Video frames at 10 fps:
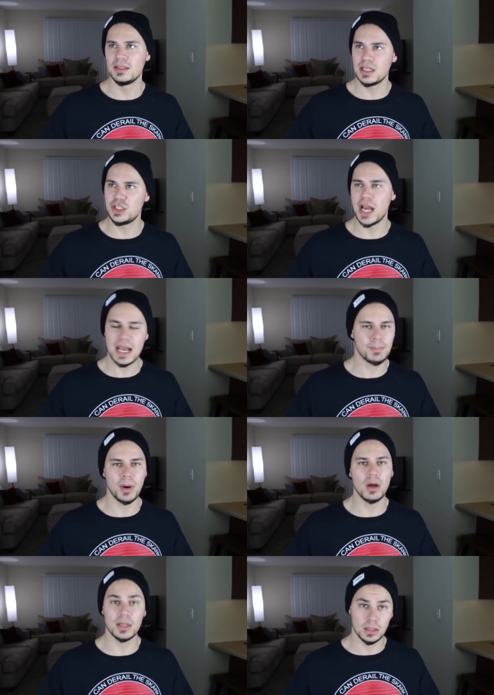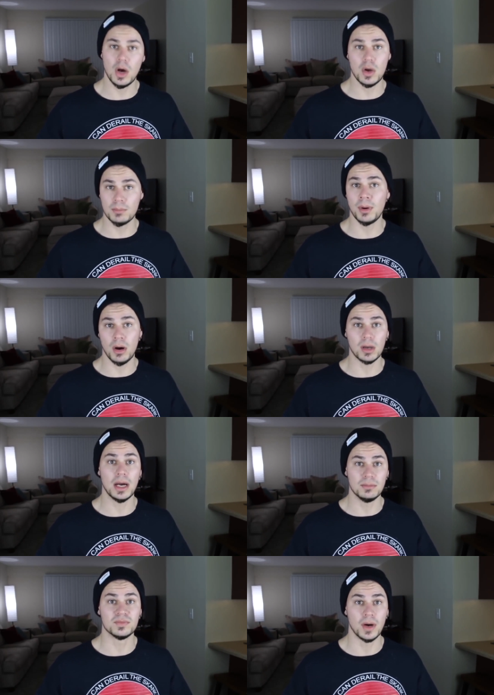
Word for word: Did Jake Paul and Logan Paul come